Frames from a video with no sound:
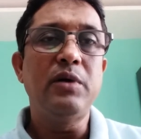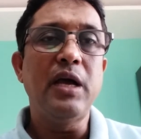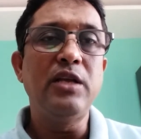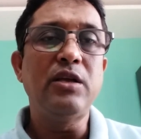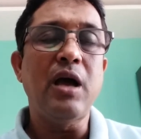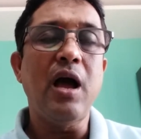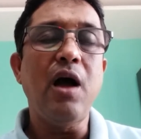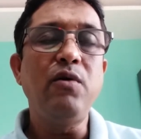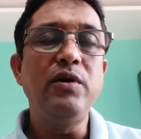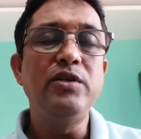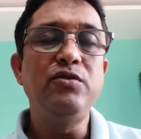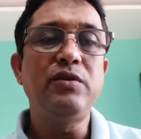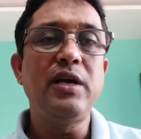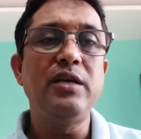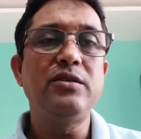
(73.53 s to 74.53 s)
how
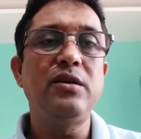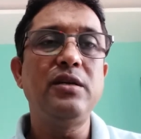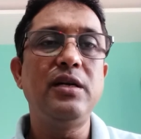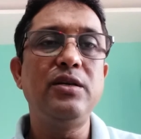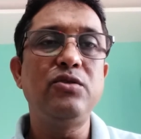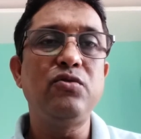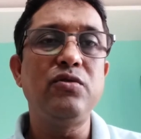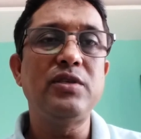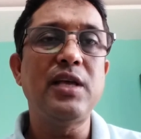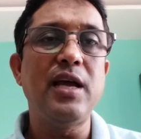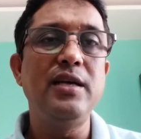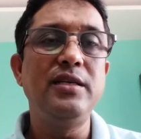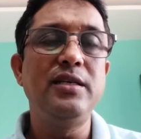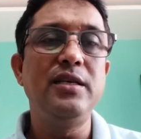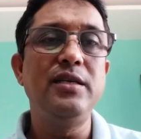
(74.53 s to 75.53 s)
education and
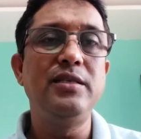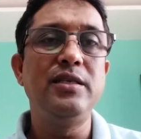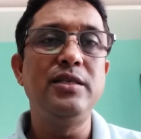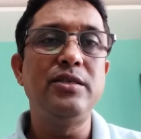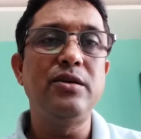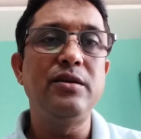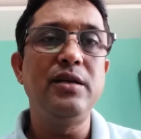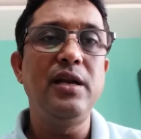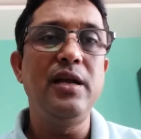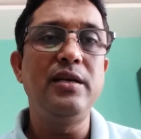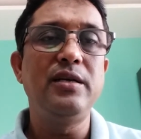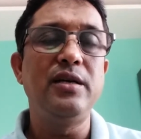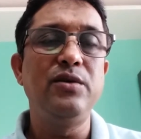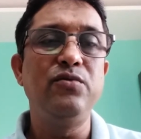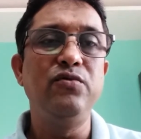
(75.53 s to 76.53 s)
society is
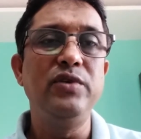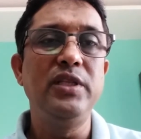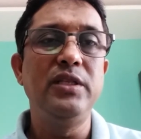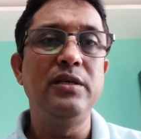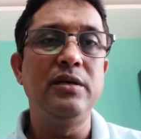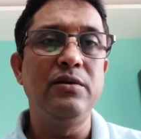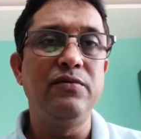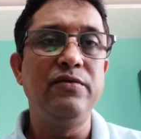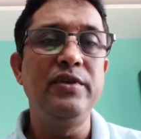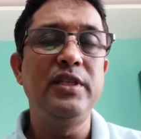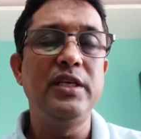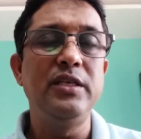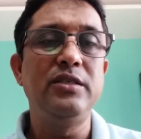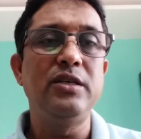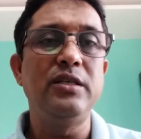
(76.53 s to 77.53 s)
interrelated with
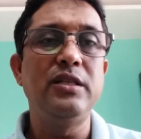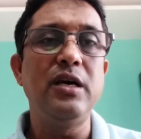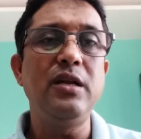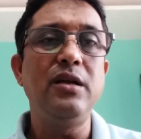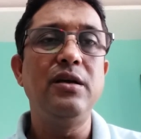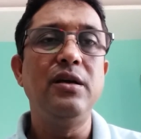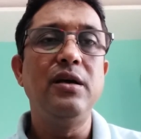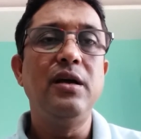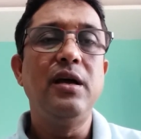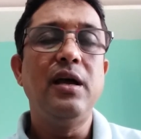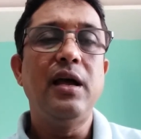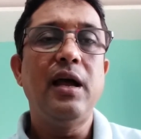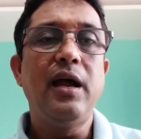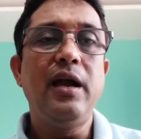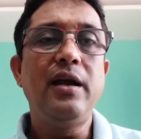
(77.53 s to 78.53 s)
each other,
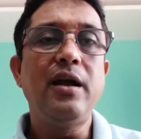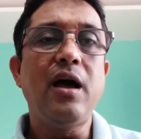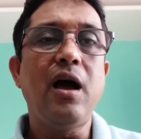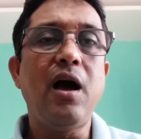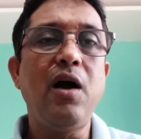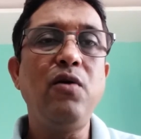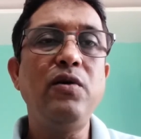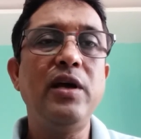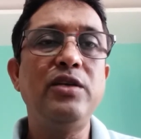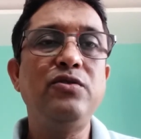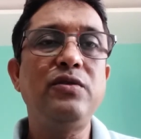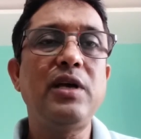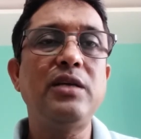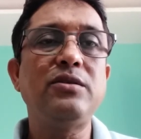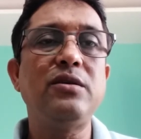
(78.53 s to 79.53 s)
and how
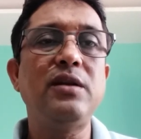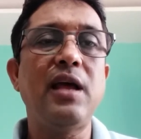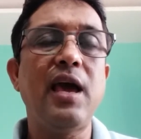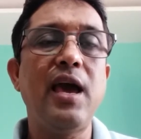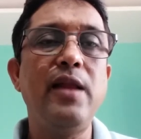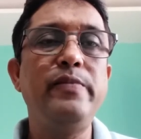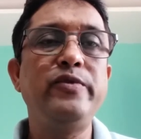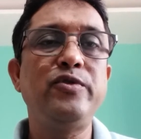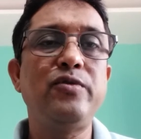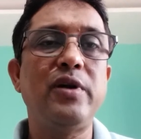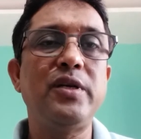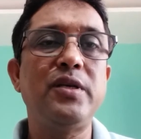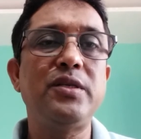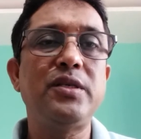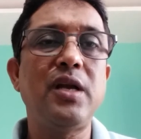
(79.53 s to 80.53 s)
education helps to
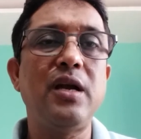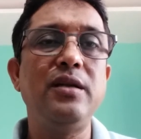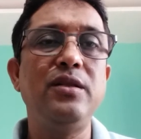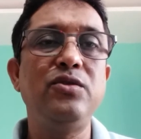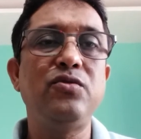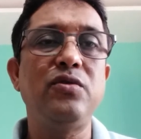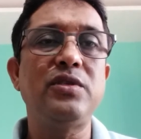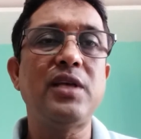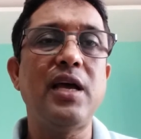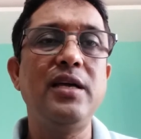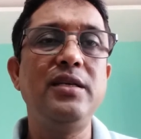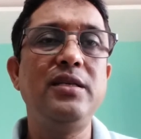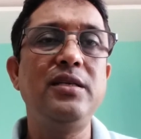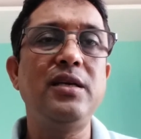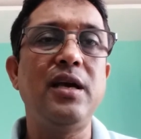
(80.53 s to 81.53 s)
understand the
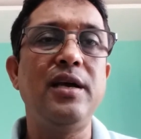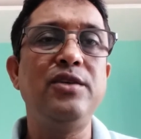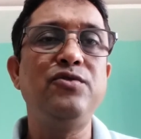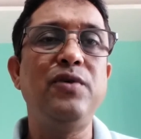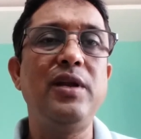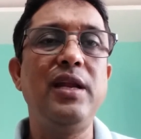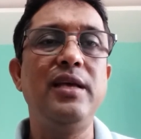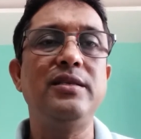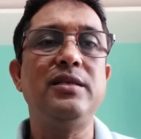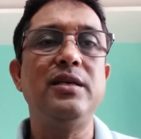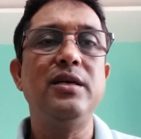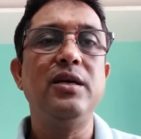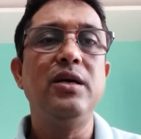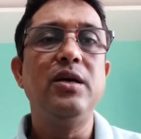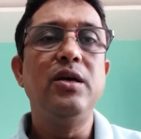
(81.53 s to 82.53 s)
society as well as
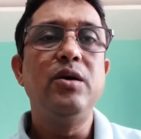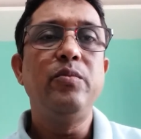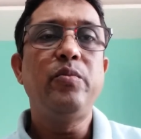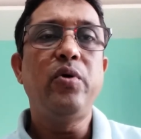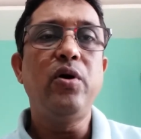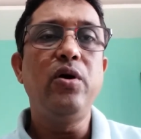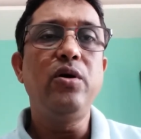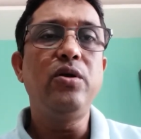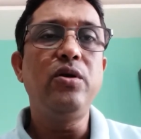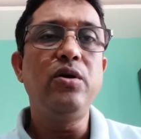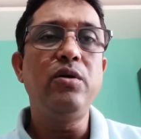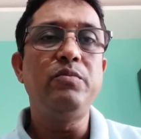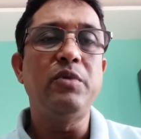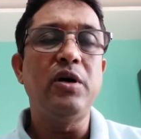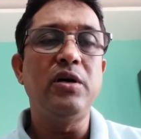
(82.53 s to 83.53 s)
for
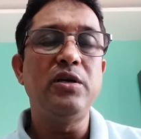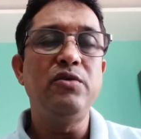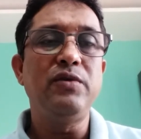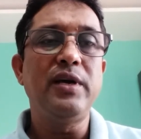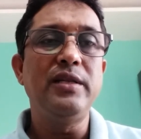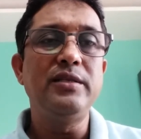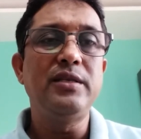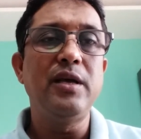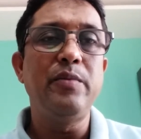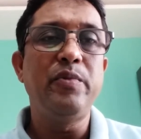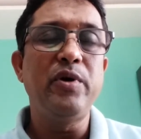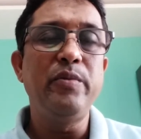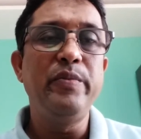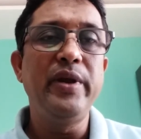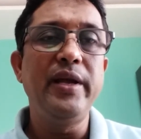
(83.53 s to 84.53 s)
you can say
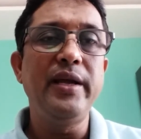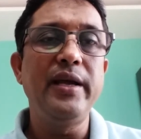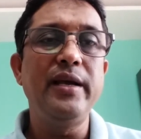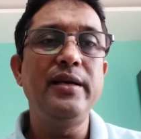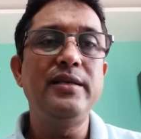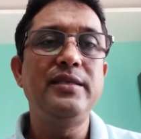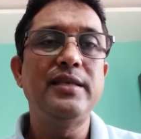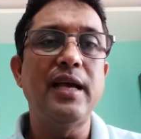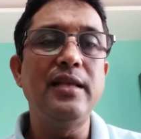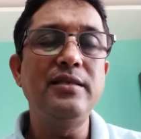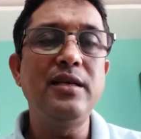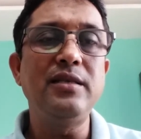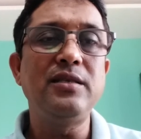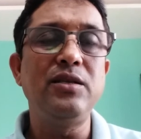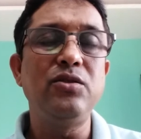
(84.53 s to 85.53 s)
for bringing
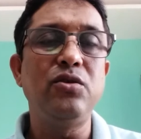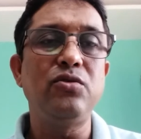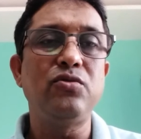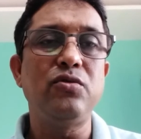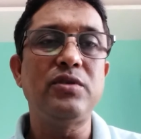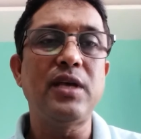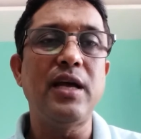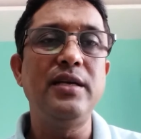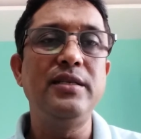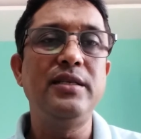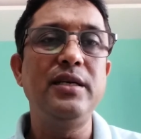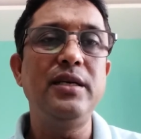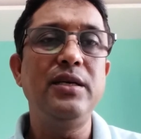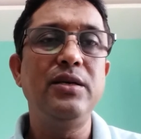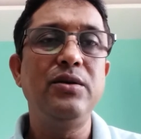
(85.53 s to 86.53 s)
changes in the
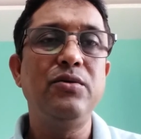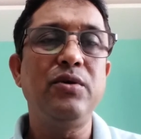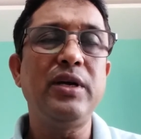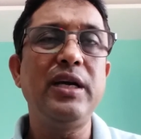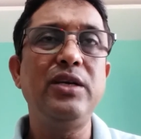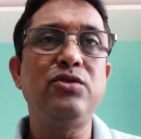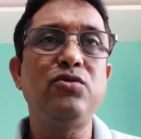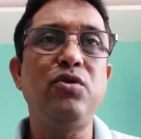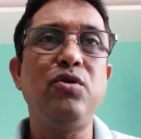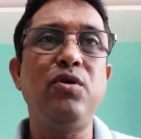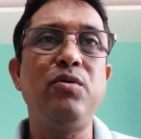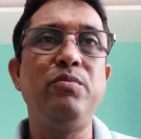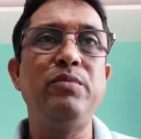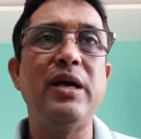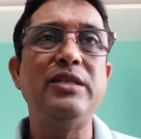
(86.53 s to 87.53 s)
society. Okay, so
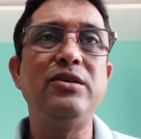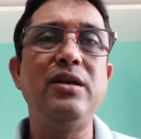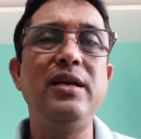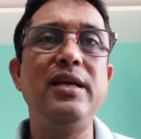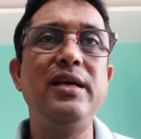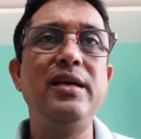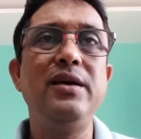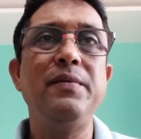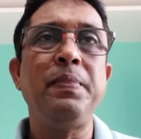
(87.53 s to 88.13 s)
majorly